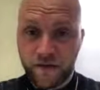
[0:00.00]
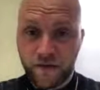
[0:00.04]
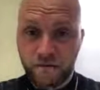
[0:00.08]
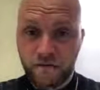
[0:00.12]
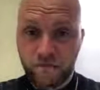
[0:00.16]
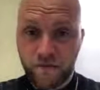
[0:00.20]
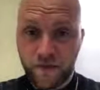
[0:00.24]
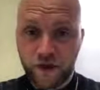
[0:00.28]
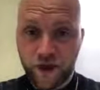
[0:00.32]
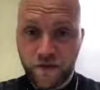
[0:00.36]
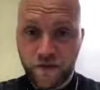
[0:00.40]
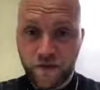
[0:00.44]

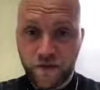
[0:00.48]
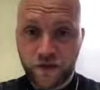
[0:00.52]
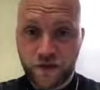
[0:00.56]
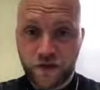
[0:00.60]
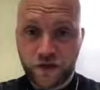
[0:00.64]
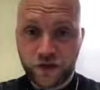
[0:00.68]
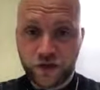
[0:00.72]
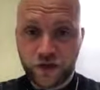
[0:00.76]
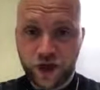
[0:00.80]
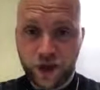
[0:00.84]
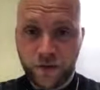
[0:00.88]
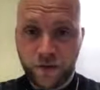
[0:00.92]
I'm
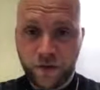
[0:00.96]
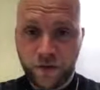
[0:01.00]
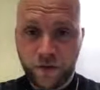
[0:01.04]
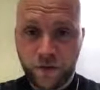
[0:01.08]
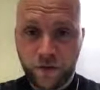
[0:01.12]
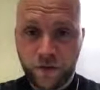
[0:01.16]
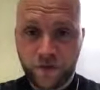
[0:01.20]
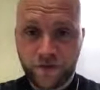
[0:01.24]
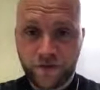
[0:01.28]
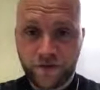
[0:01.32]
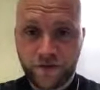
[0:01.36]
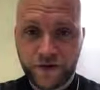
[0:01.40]
in a job.
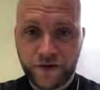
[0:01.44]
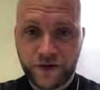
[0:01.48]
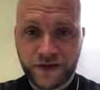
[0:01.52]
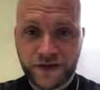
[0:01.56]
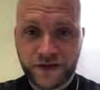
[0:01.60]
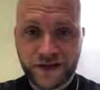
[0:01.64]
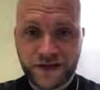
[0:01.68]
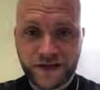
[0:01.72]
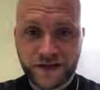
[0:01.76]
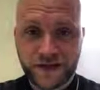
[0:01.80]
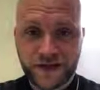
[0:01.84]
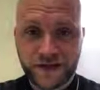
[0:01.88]
I want to finish
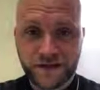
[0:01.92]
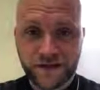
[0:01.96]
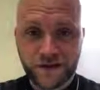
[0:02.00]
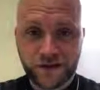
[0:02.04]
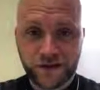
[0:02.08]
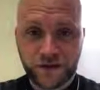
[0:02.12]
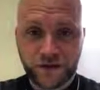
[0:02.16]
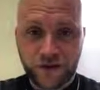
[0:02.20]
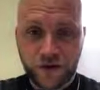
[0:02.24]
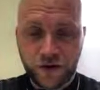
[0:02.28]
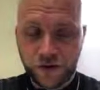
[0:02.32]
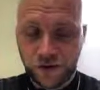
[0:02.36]
this season
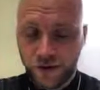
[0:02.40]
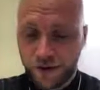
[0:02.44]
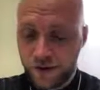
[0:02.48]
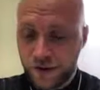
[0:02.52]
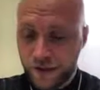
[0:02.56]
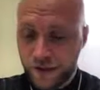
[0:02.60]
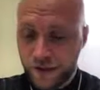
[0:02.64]
strong.